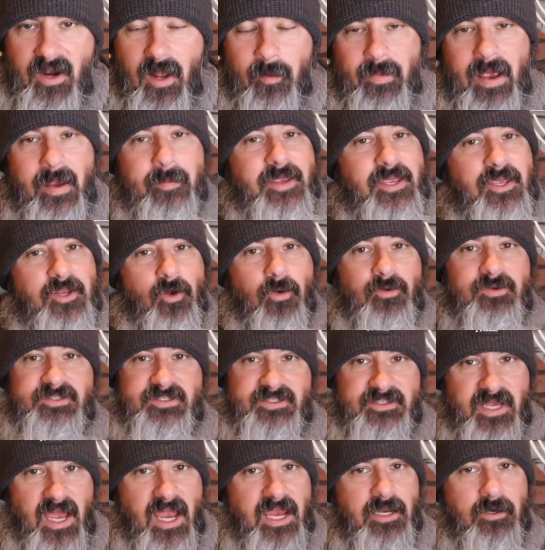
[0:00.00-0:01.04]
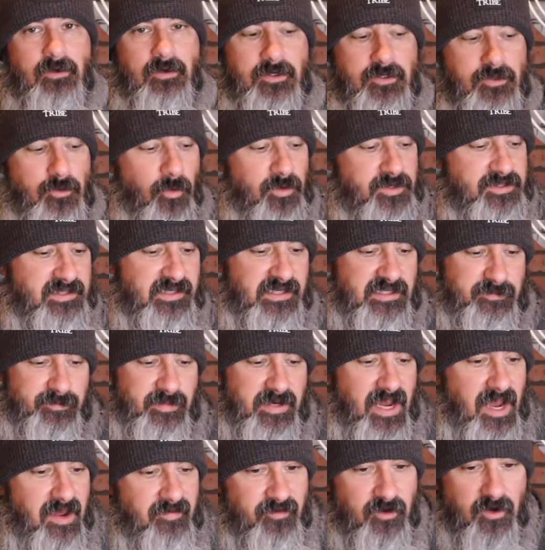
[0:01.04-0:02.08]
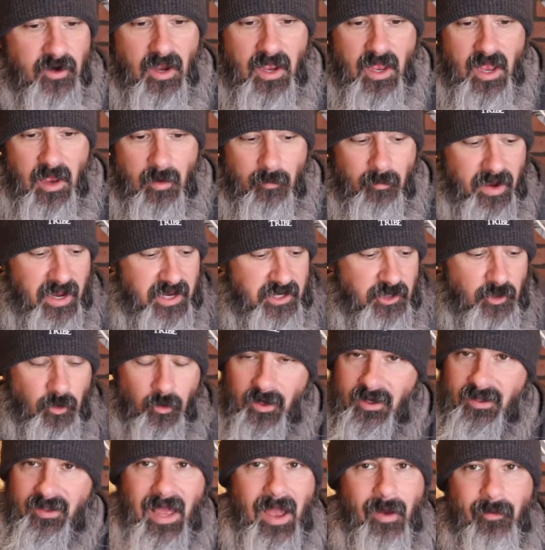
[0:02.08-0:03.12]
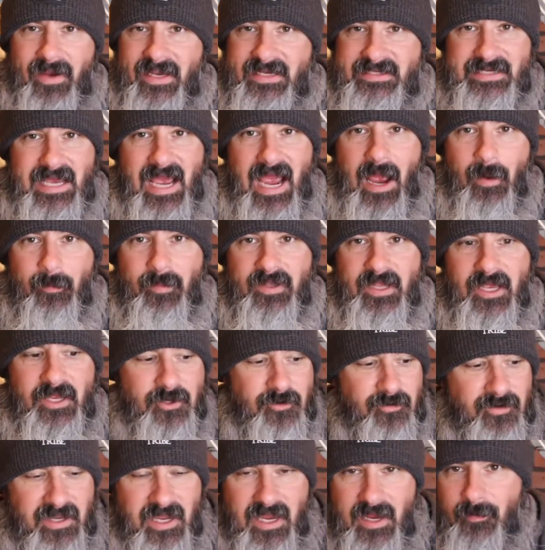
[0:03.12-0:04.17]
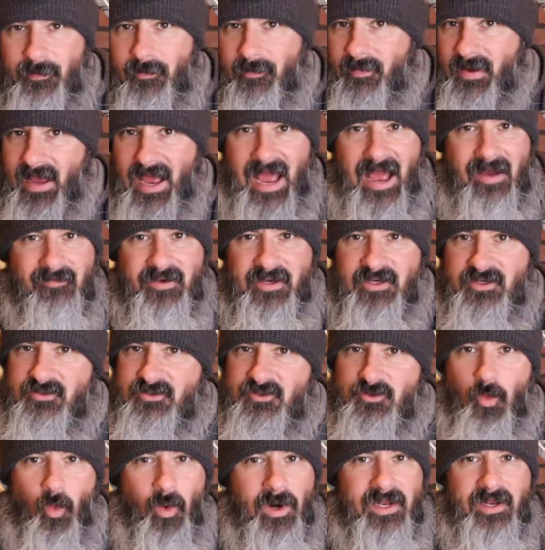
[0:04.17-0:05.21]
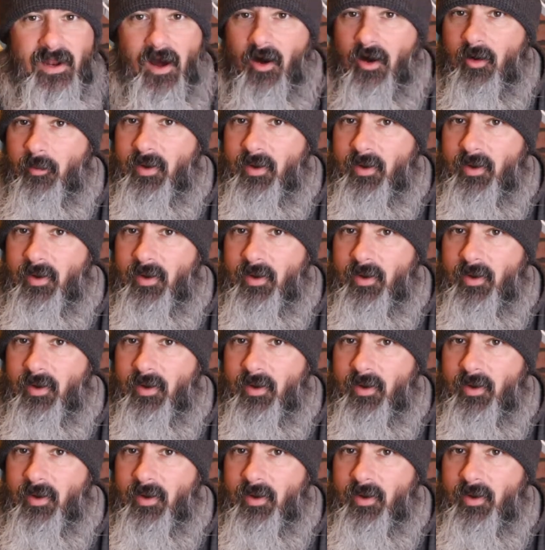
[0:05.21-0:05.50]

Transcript: Now, maybe you don't say you're endorsing this behavior, but you're allowing it to happen, that you keep having $20